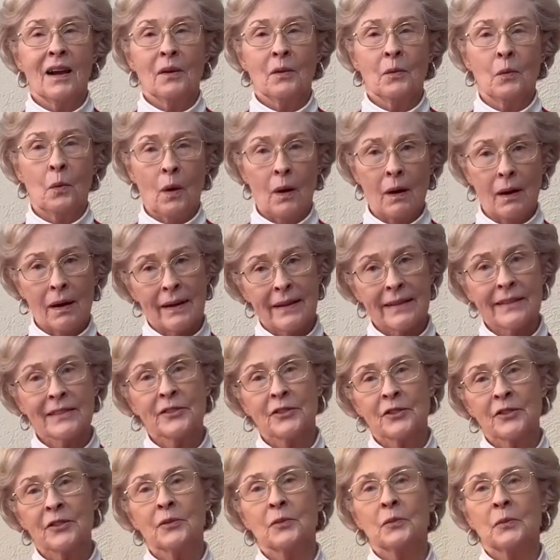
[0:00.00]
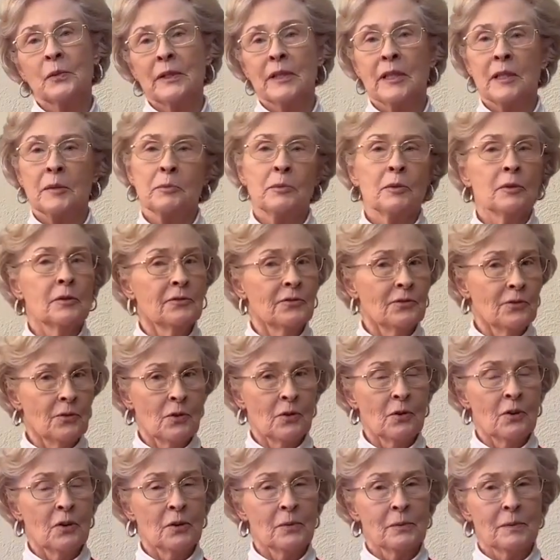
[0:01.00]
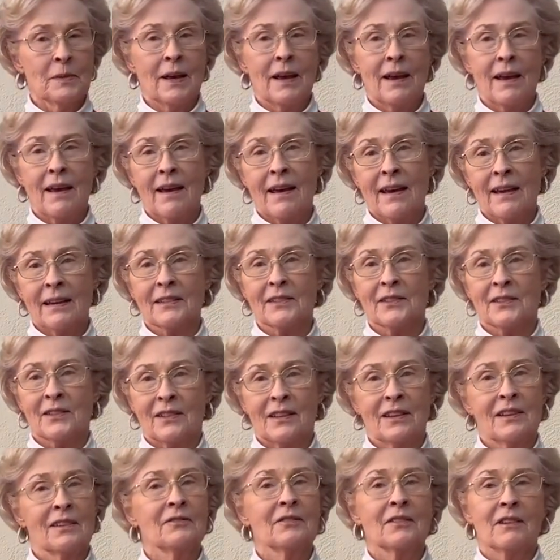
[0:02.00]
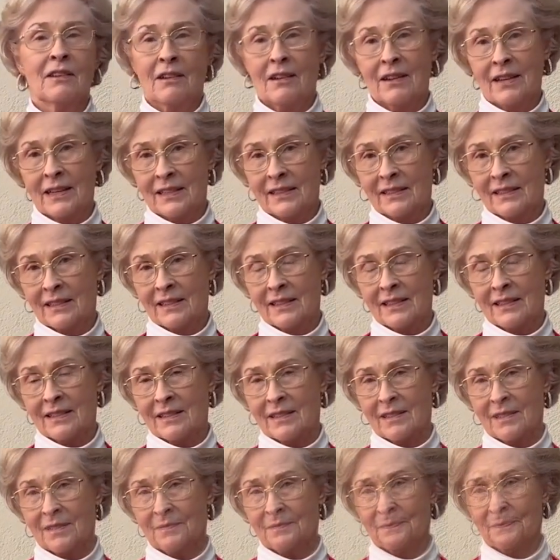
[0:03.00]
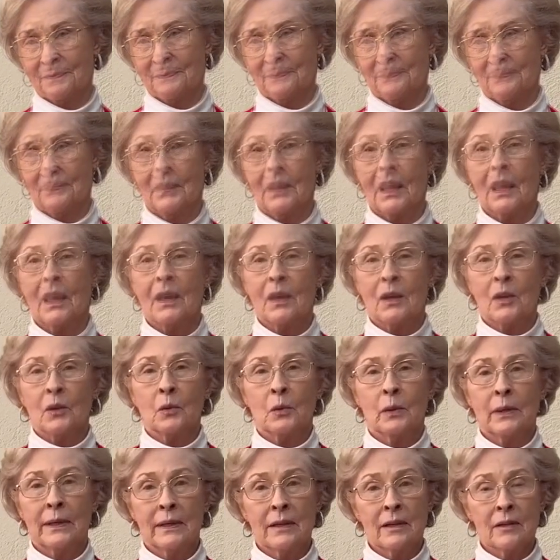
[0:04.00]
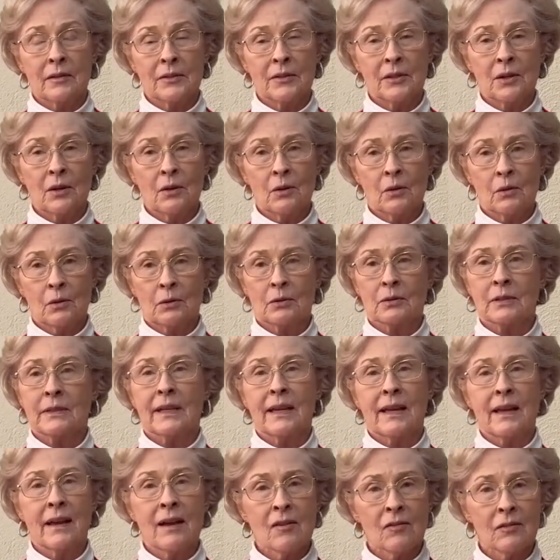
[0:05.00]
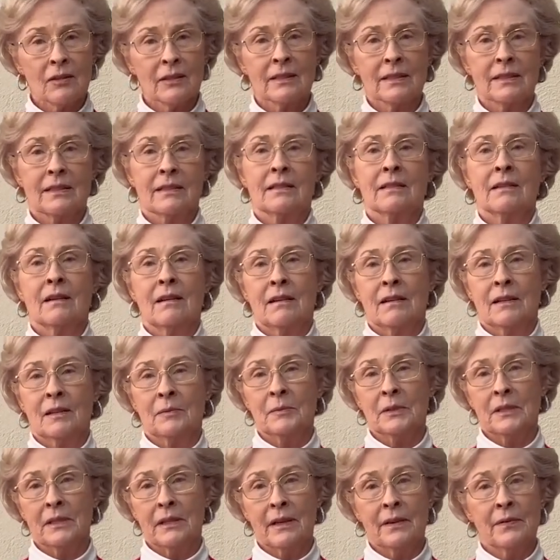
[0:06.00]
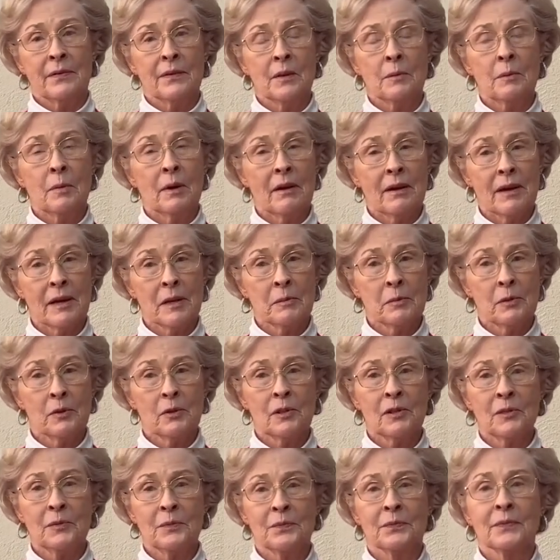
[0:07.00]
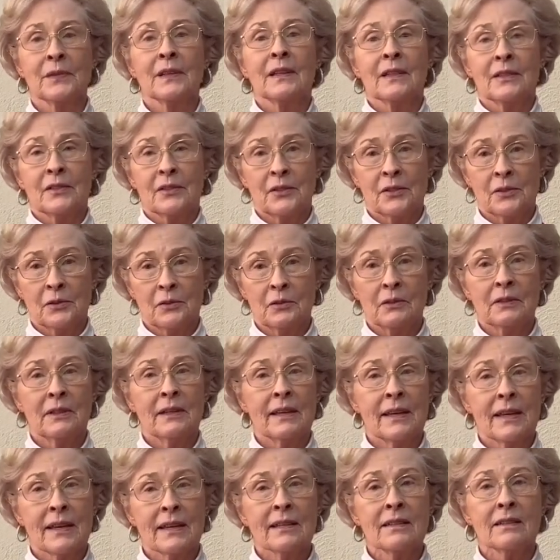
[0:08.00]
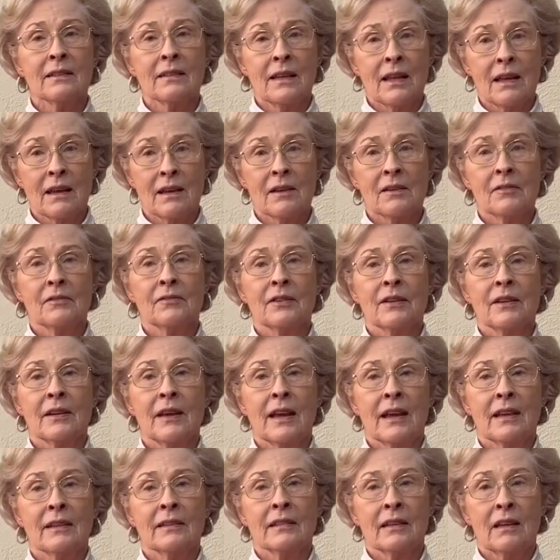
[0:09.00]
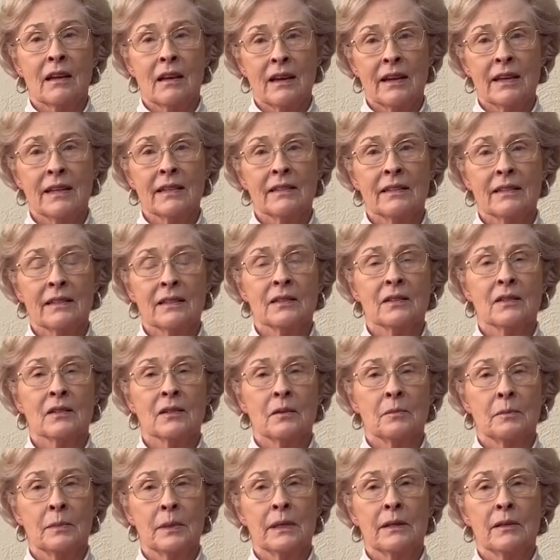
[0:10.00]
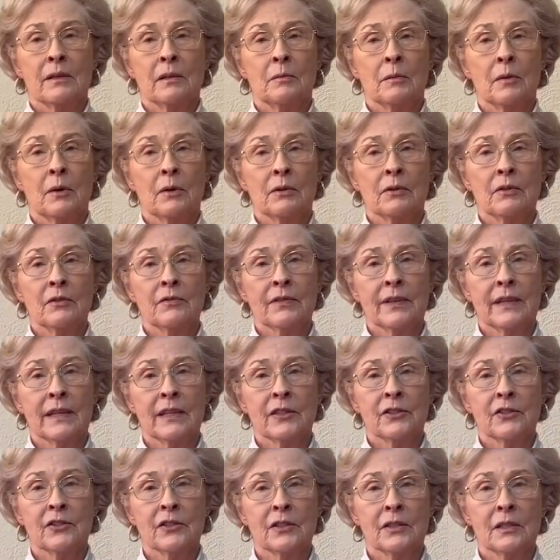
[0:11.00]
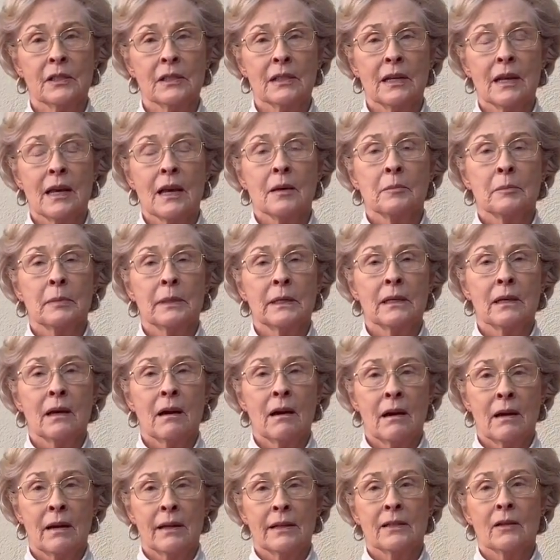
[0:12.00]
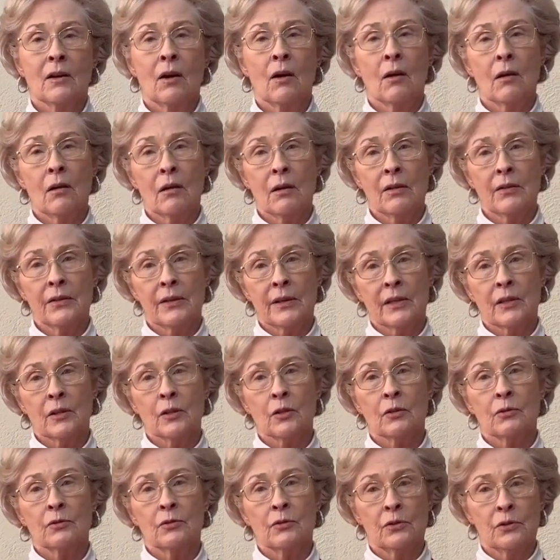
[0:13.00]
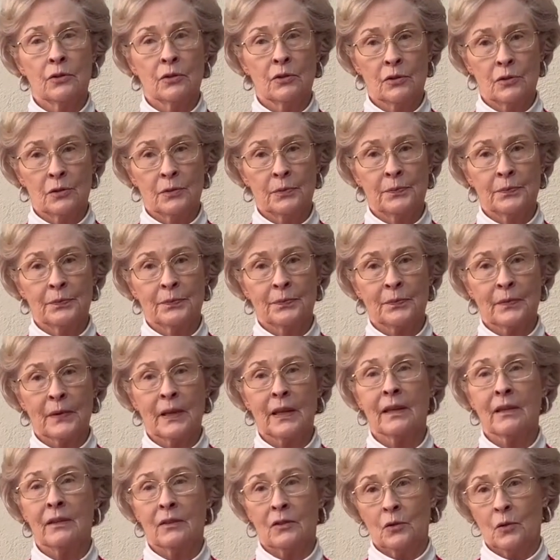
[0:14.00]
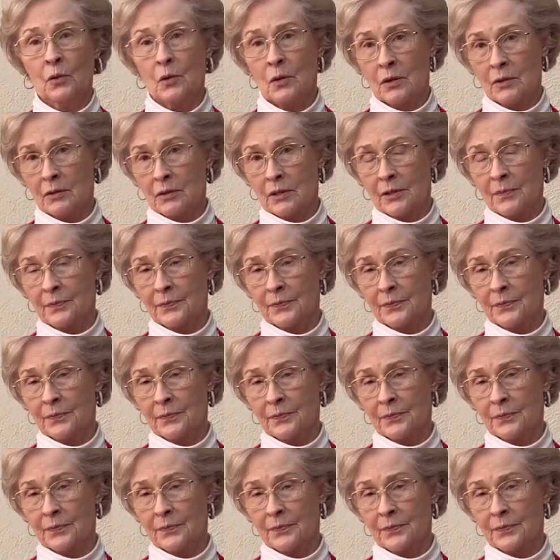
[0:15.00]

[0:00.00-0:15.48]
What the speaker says: Why should we perform acts of kindness? We are told countless times in the Bible to let love and kindness be the motivation behind all that you do, end quote.